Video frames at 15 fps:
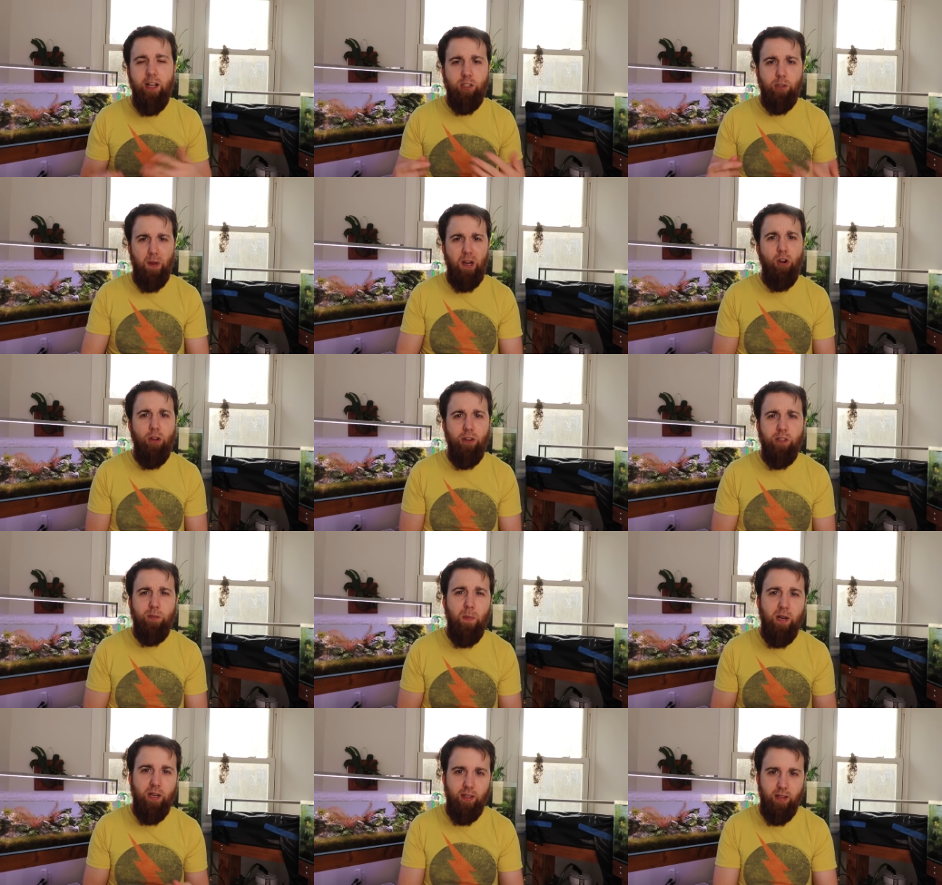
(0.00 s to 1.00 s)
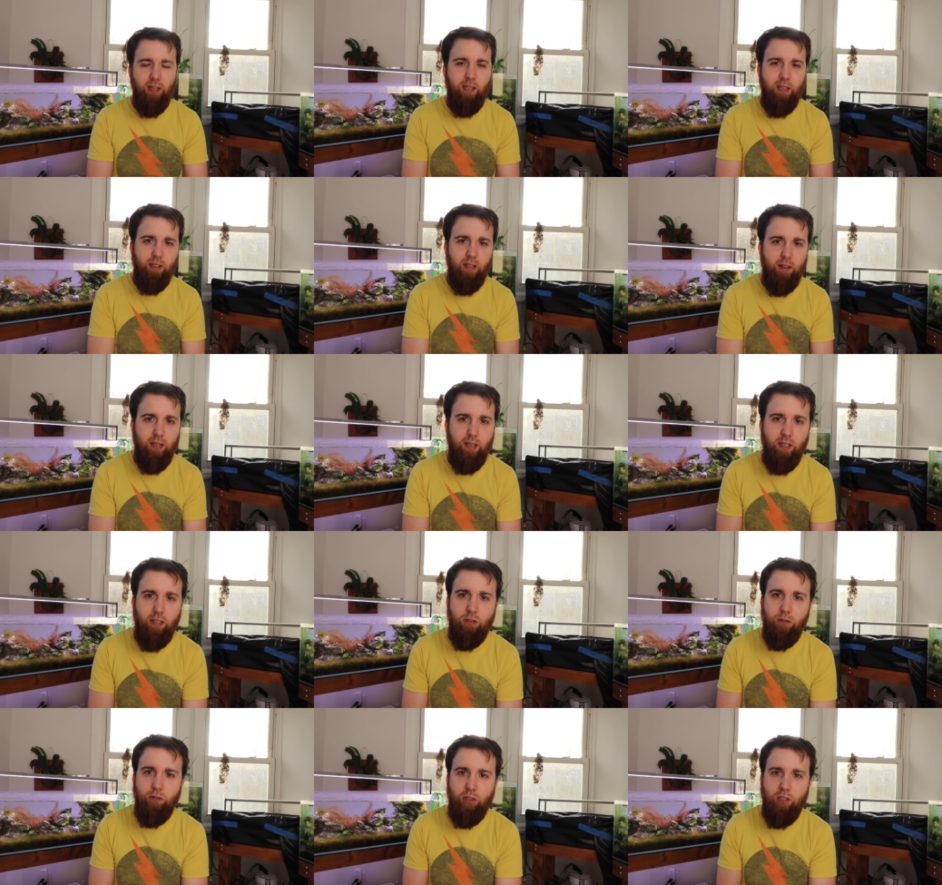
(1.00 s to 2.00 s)
spend all this money thinking that they
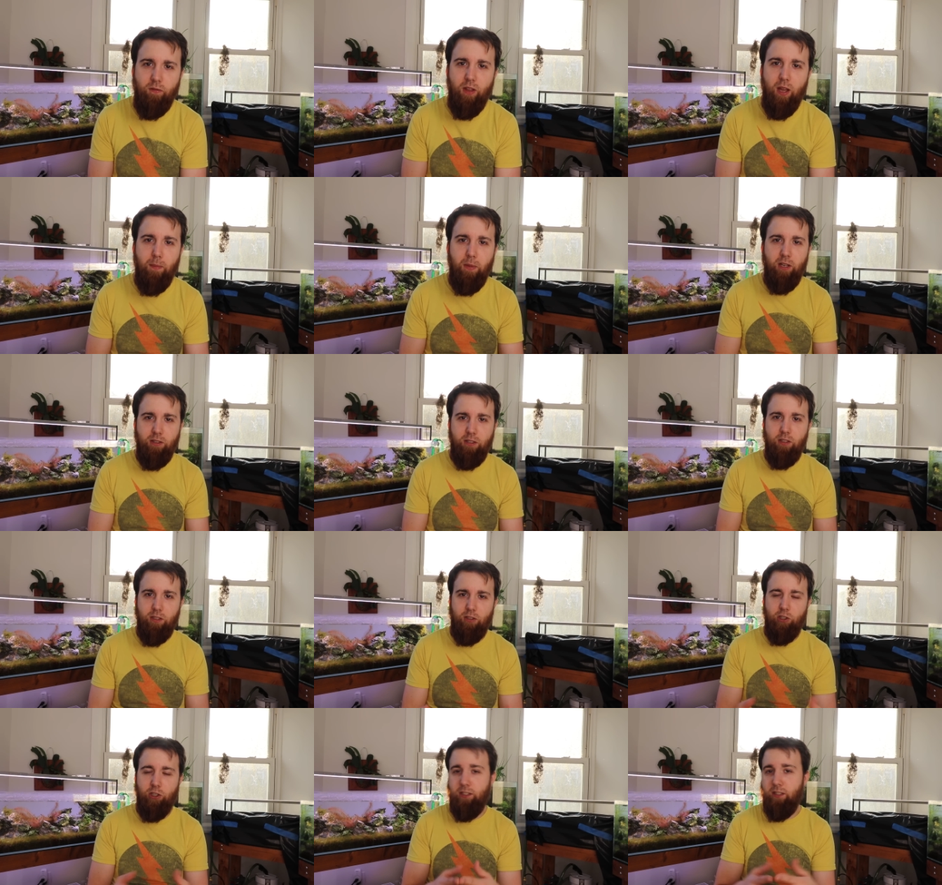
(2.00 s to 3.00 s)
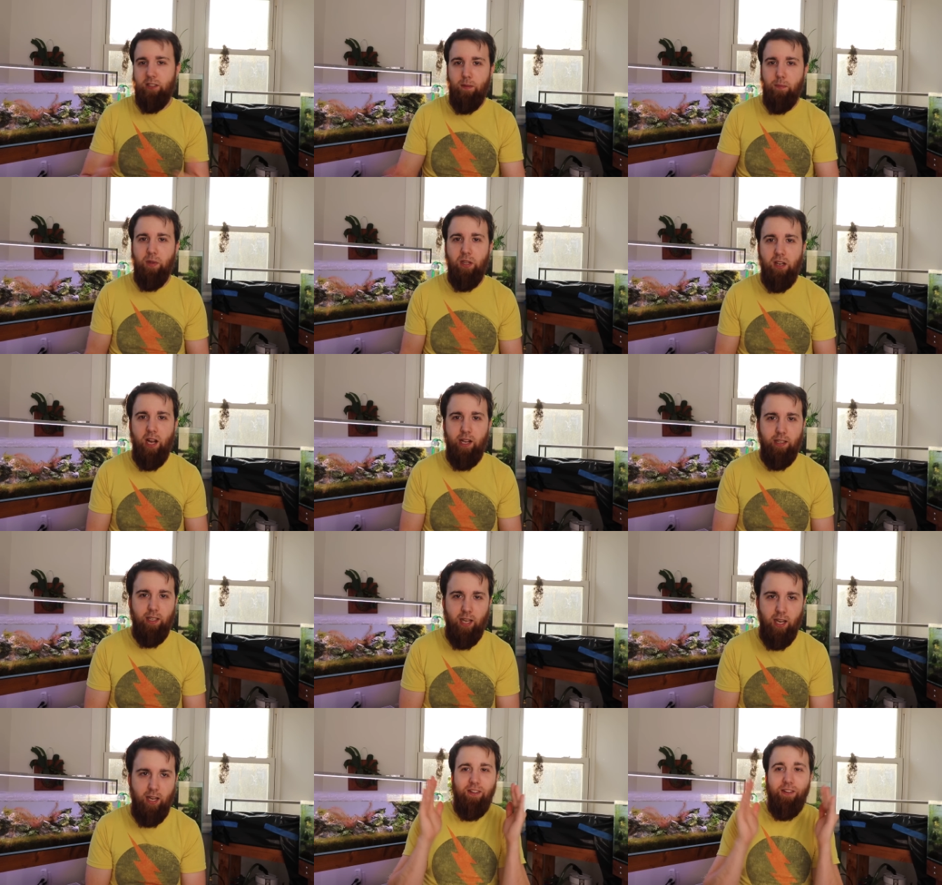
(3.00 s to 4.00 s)
need to achieve that, because it's just simply not the
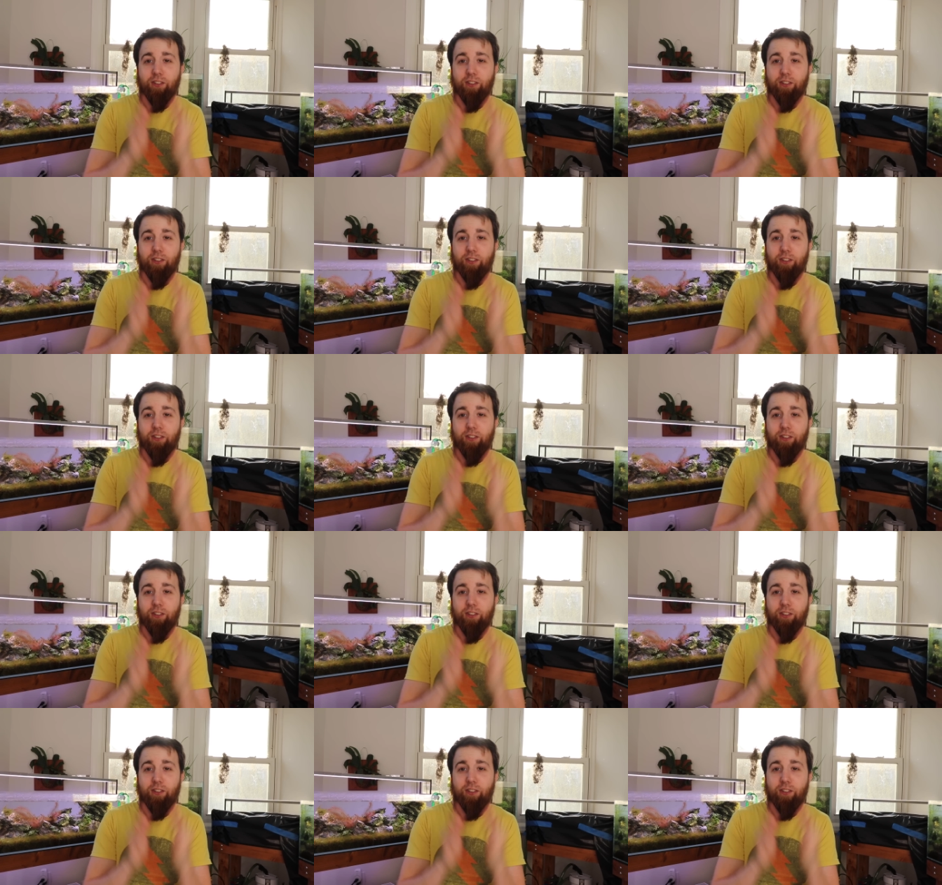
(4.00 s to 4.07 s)
case.